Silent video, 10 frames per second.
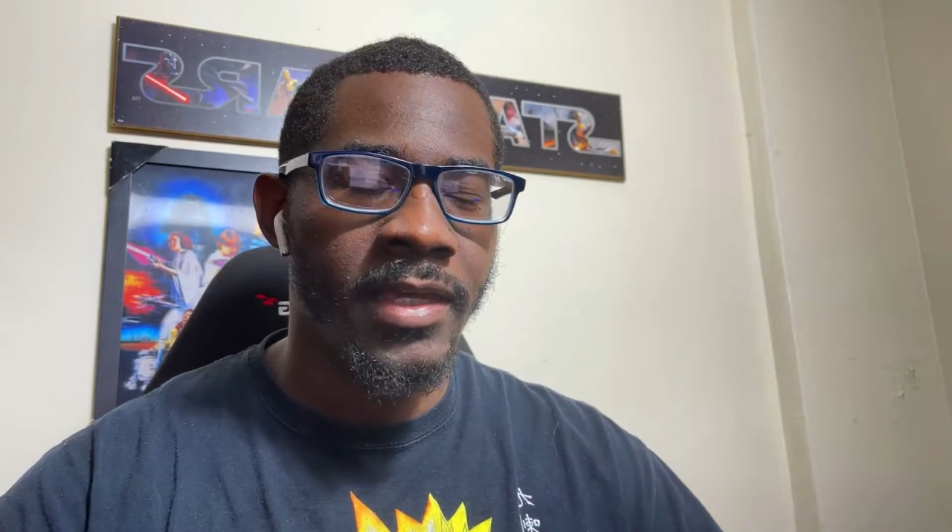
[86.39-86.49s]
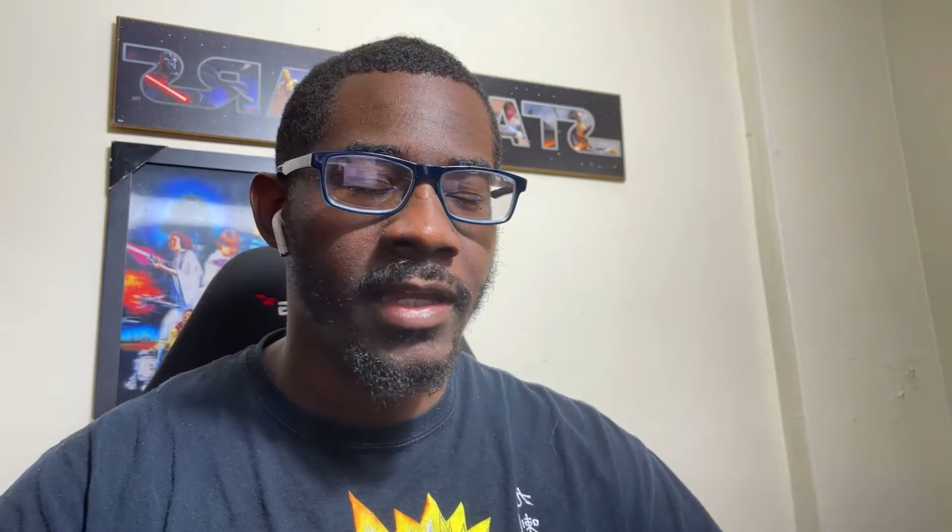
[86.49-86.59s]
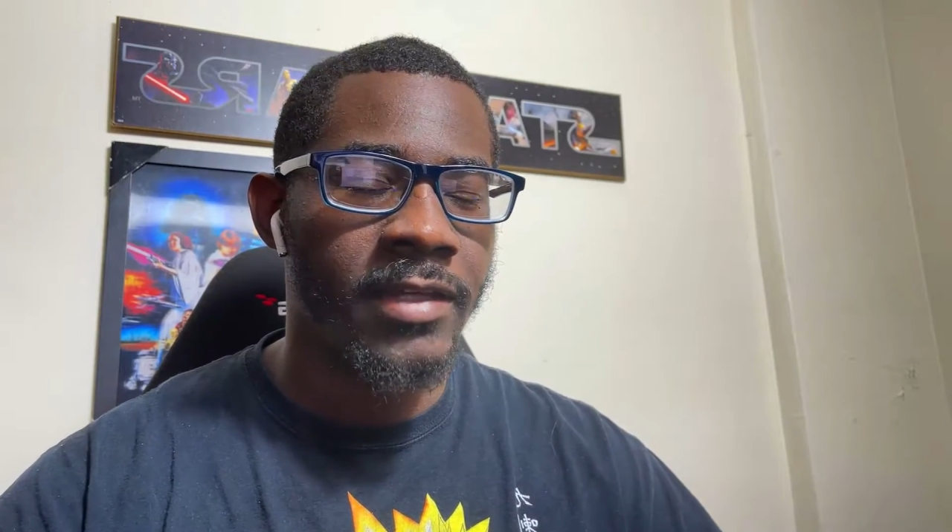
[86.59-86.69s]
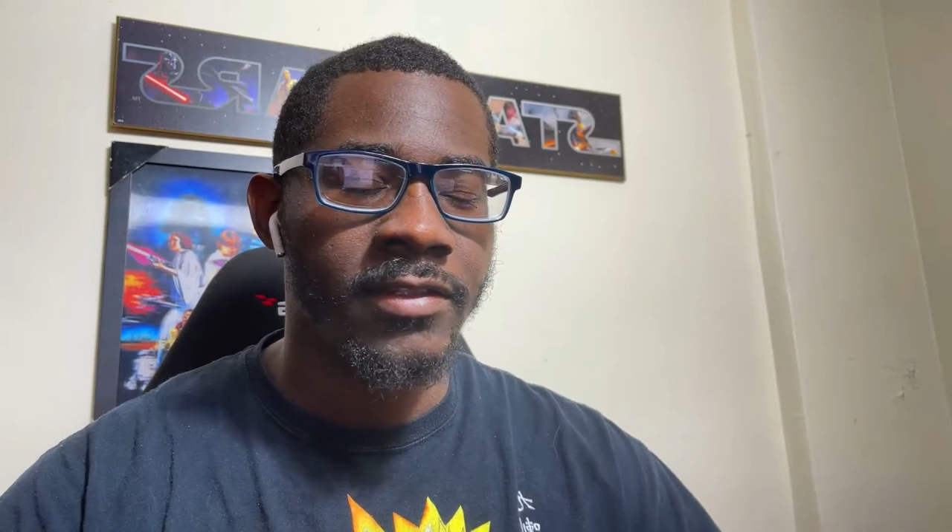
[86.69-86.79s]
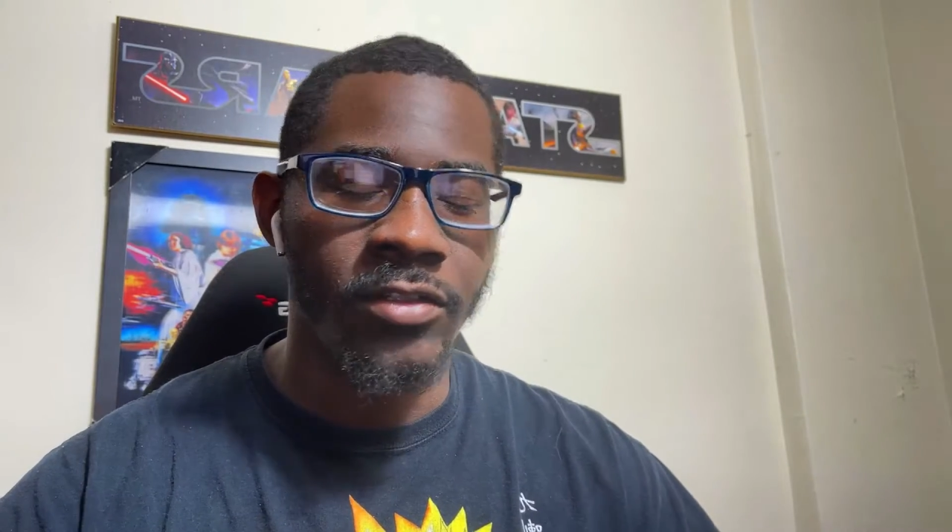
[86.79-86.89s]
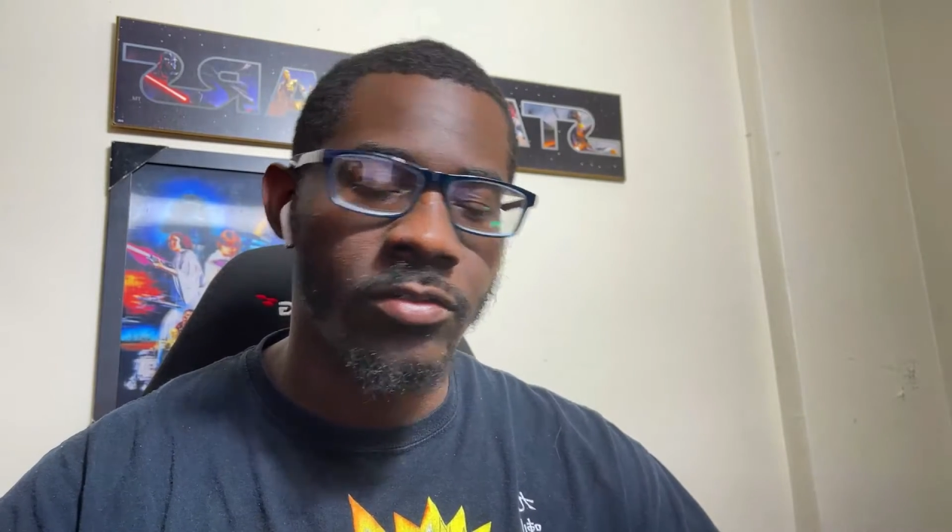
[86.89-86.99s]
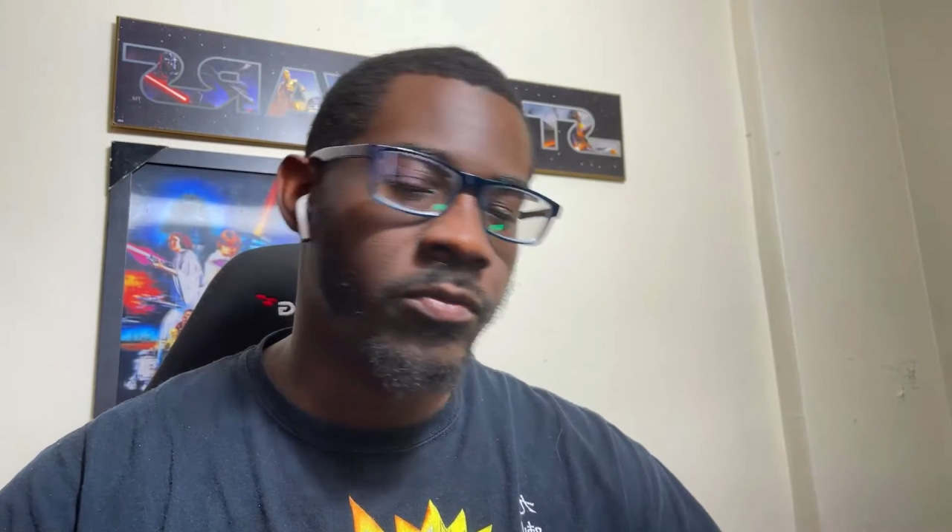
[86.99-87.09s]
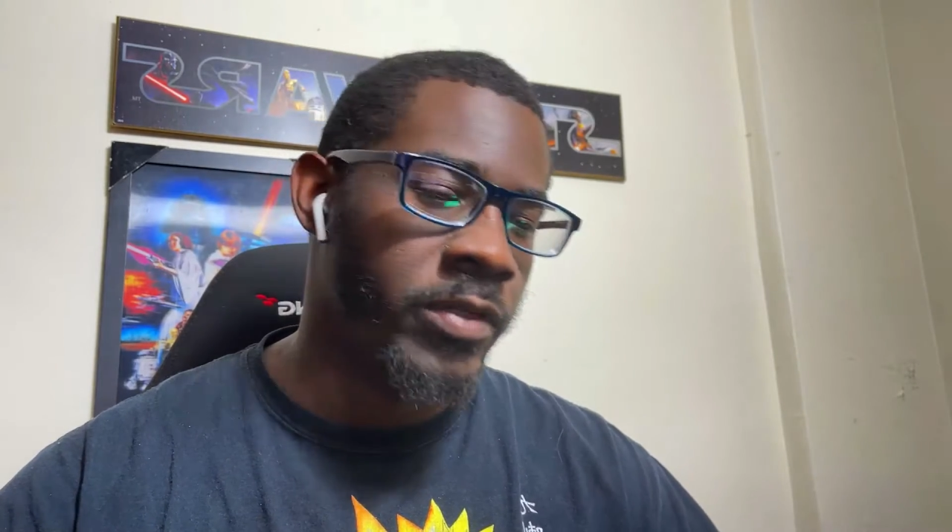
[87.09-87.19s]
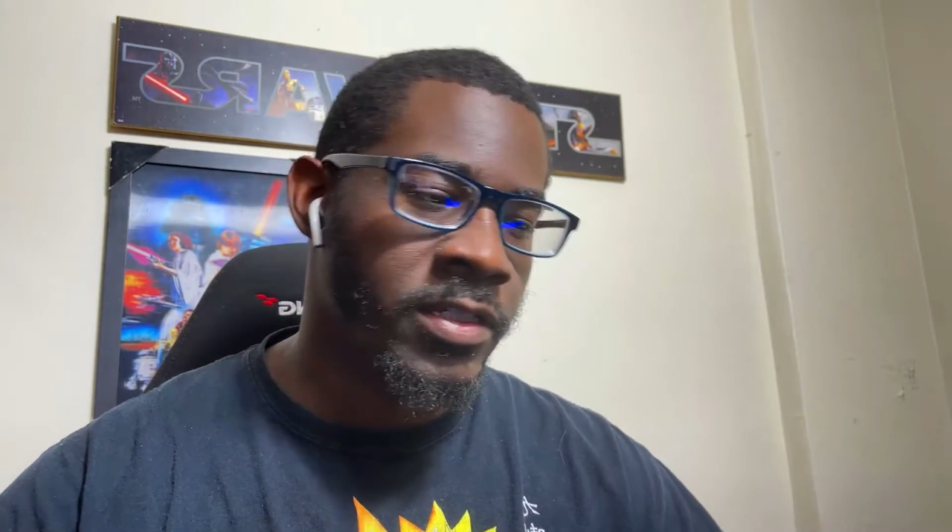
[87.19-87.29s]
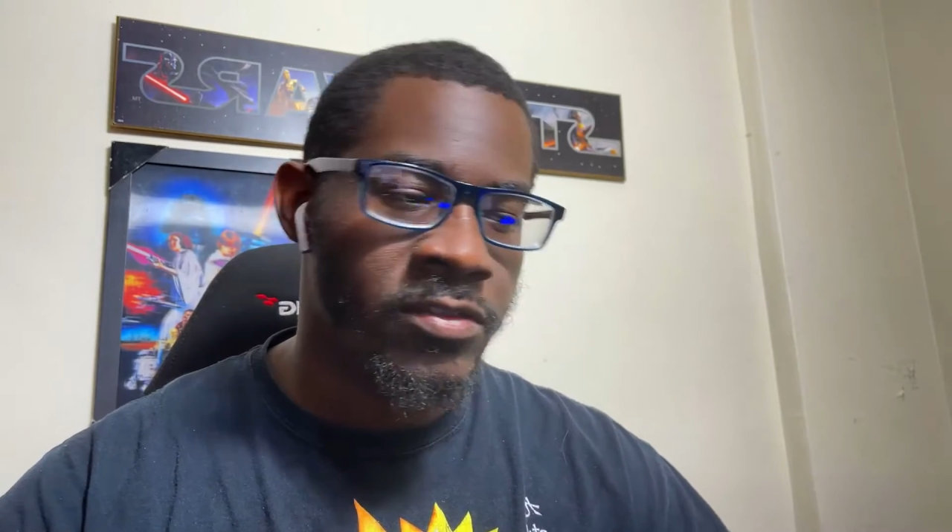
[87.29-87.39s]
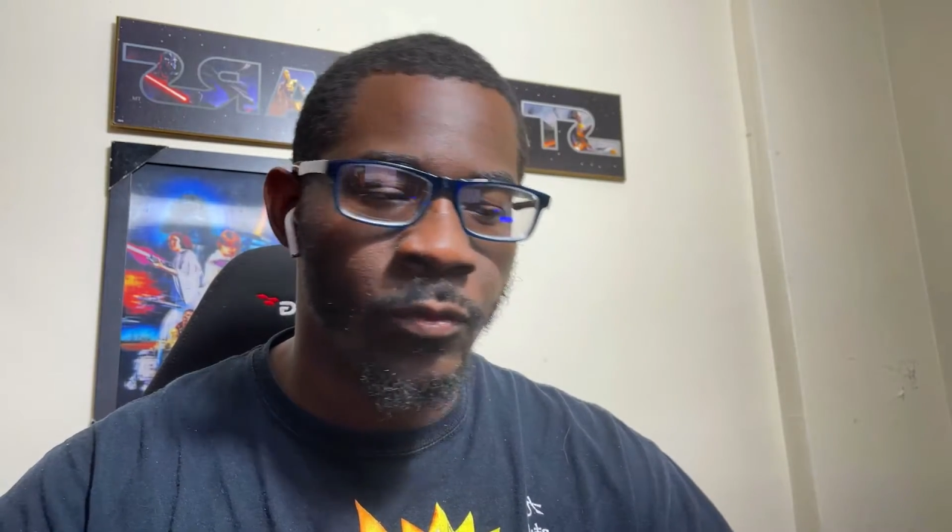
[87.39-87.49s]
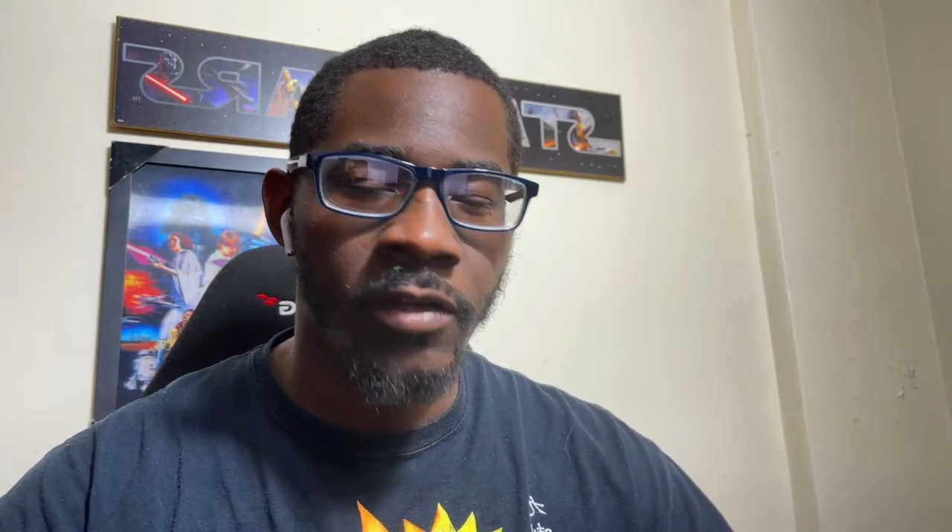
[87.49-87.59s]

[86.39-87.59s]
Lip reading: I do wish One